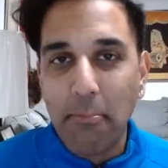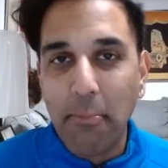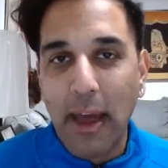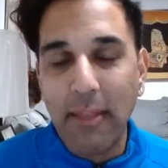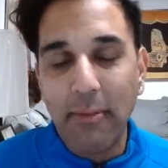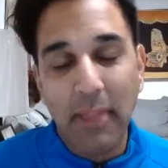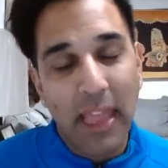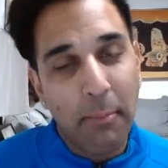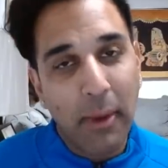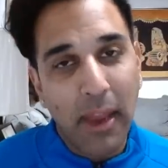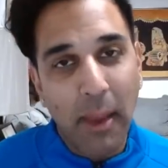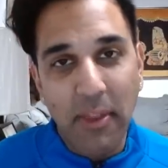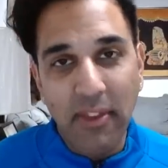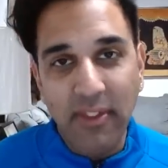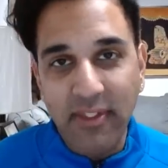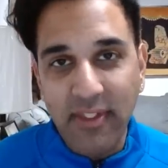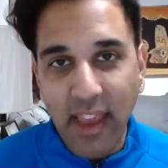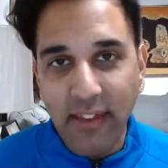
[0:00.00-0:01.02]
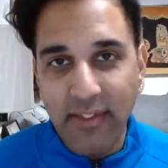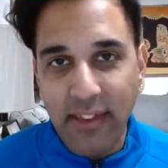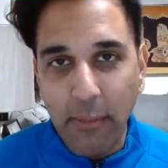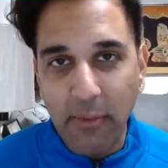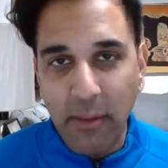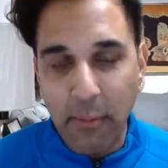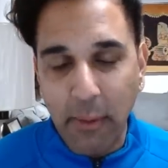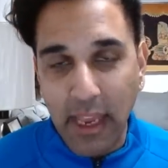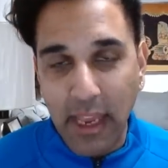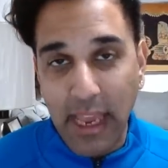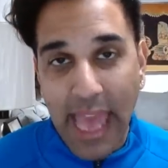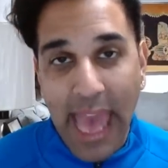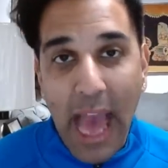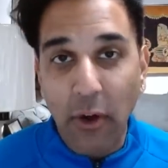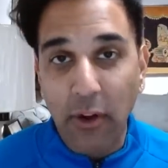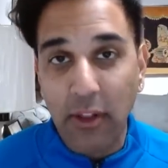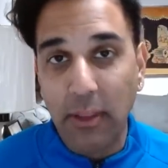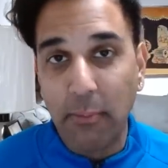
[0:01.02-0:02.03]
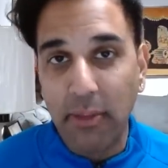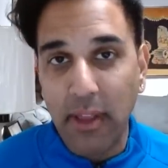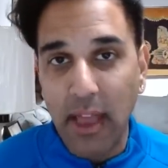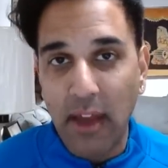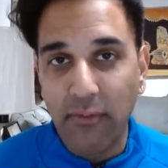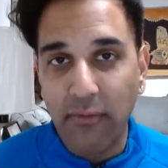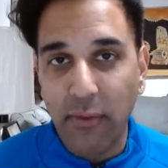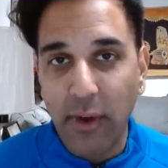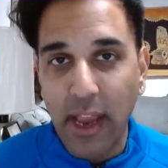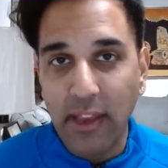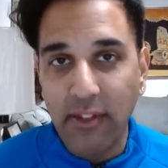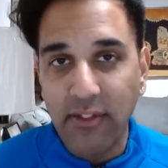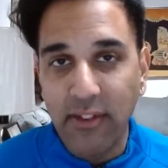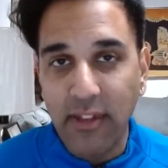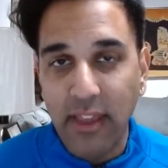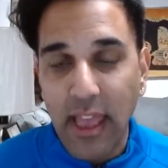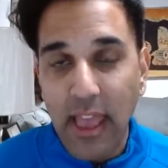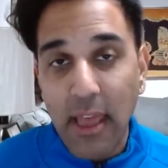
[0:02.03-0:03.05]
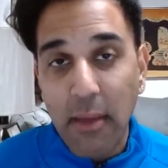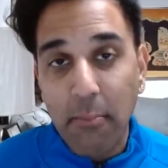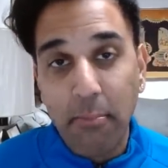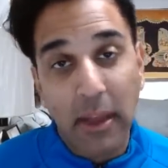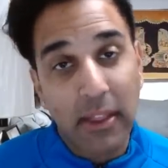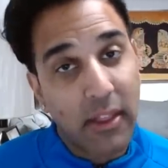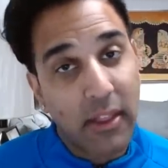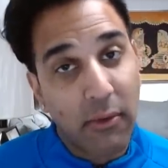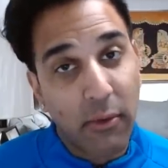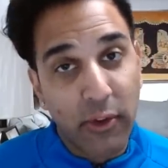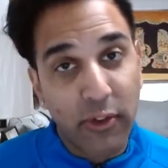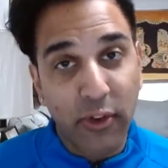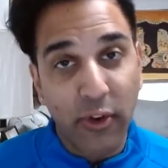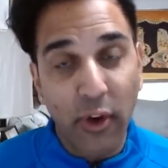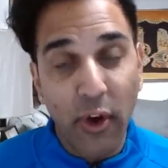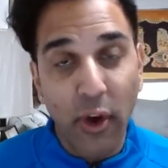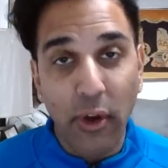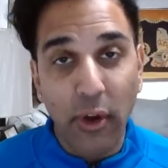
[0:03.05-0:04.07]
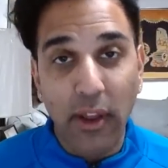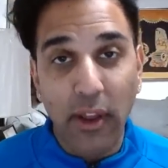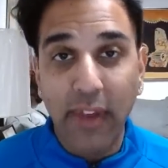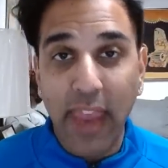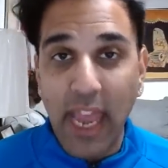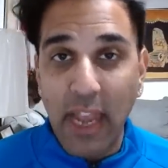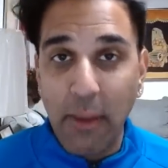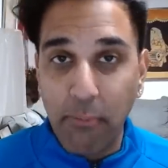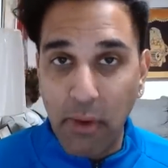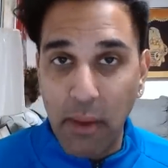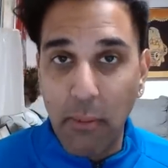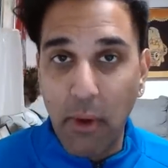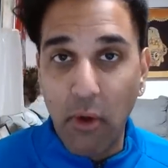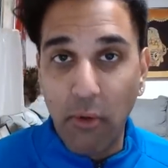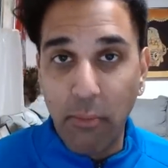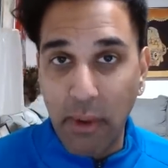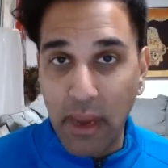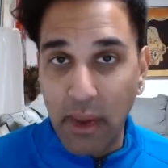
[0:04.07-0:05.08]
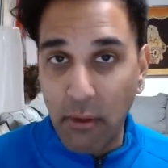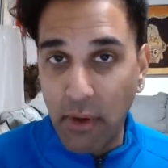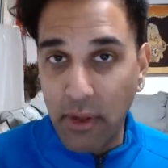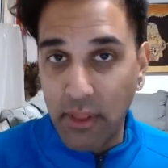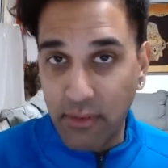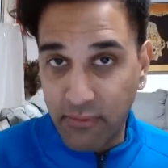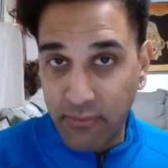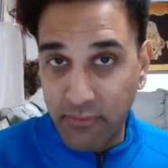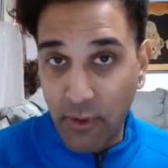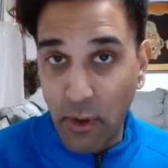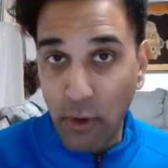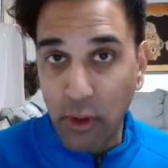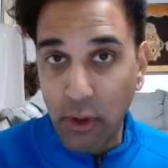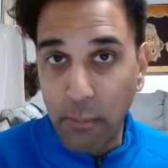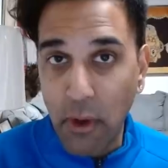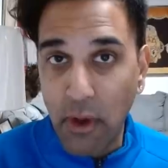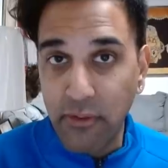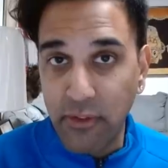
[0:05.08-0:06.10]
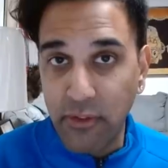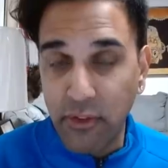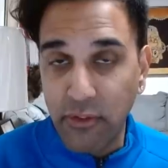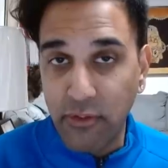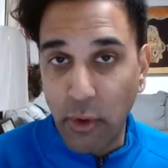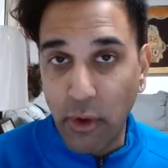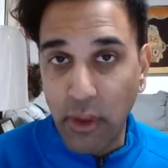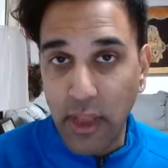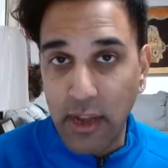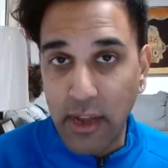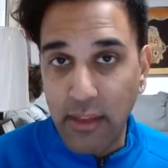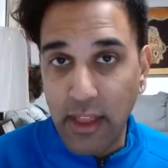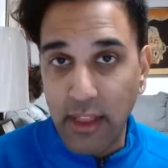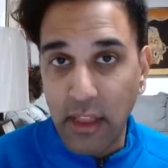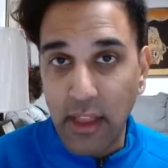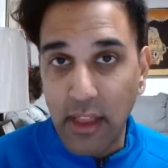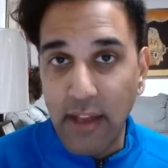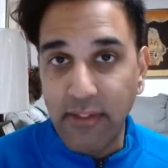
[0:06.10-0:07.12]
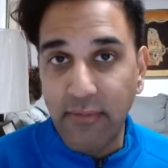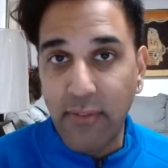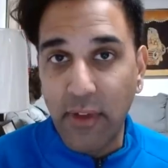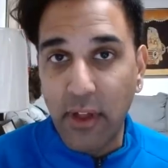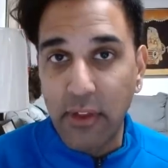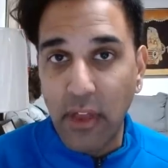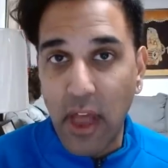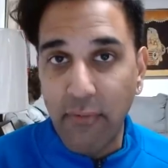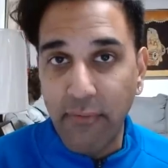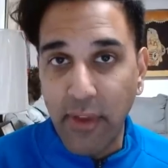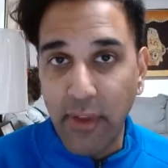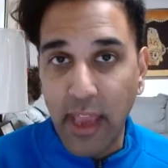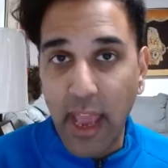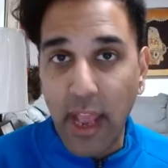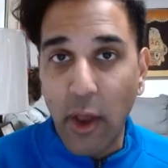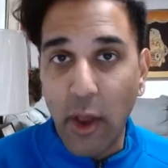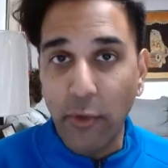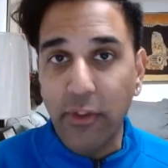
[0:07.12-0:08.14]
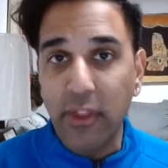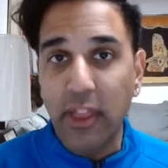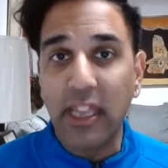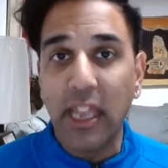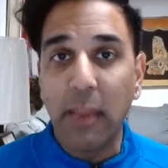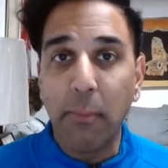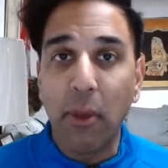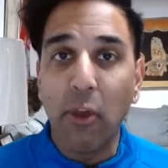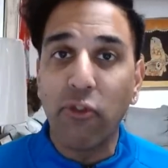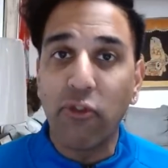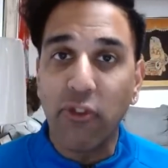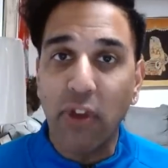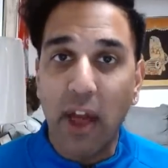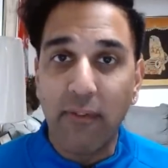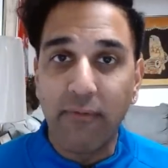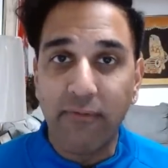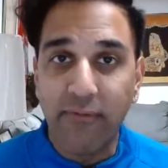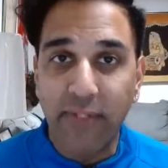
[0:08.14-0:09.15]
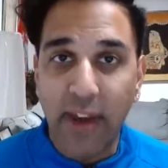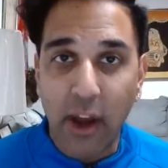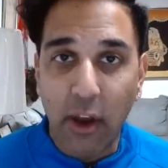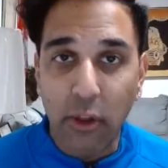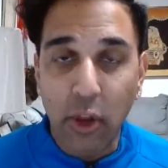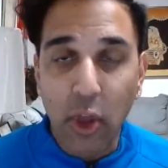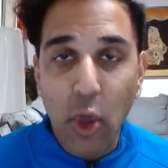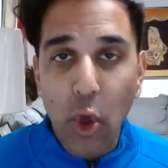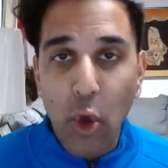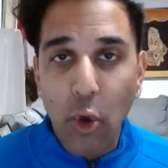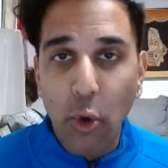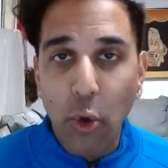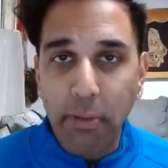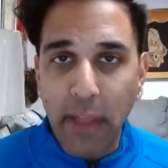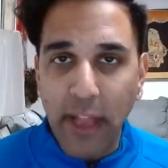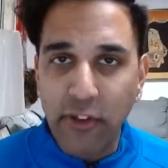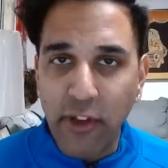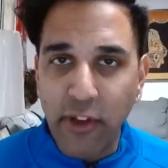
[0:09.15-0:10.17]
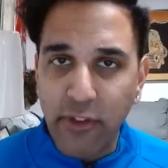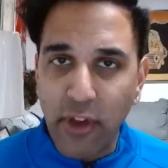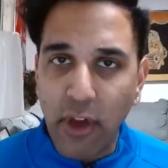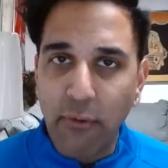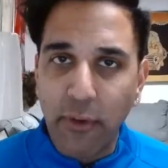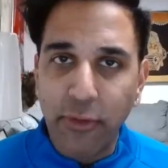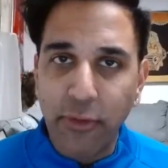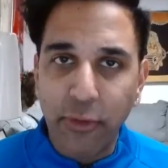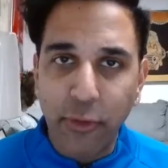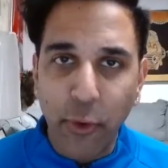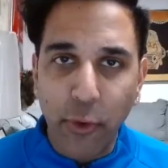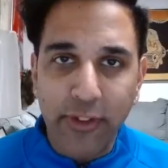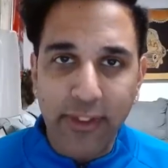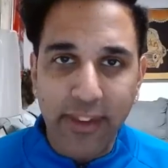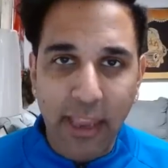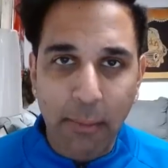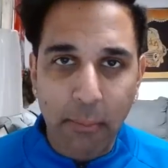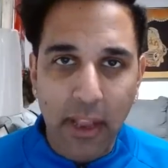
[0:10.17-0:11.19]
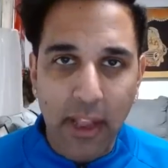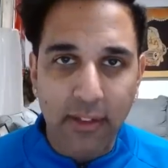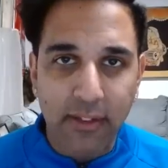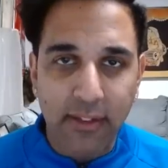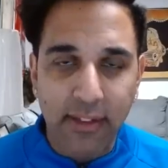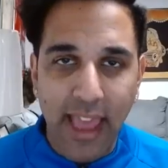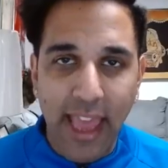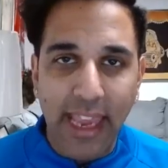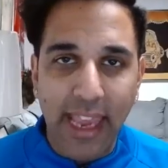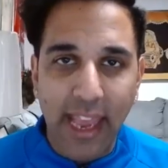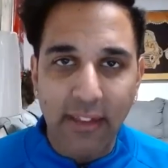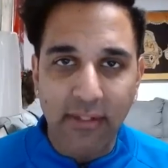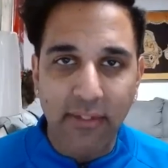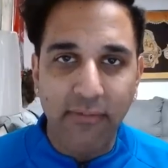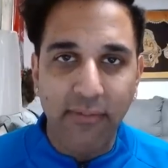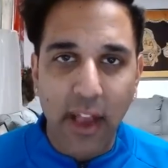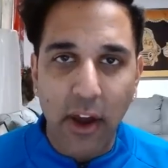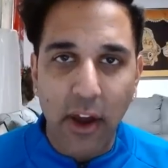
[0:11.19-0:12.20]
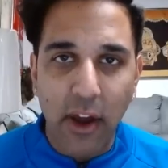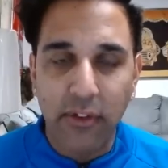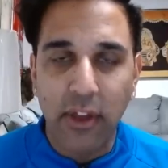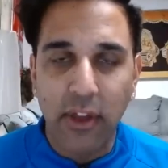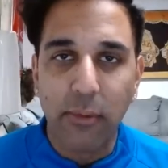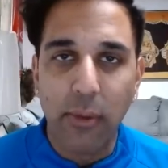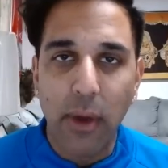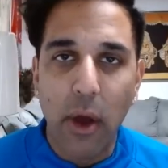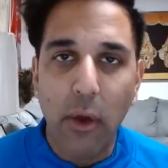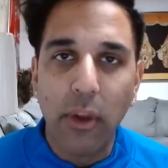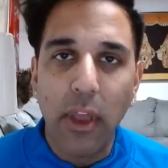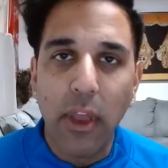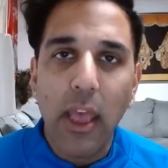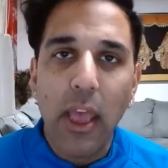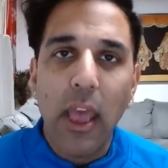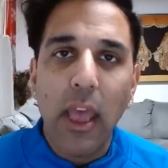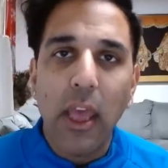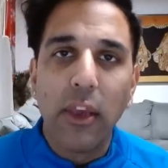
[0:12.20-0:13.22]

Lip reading: But they become the sixth team to be out of the playoff race. But the return of Cayden Primeau being one of the focal points of the storyline in the loss to Philadelphia, and also the debut of Sean Farrell, who played just over 13 minutes against the Flyers on the road.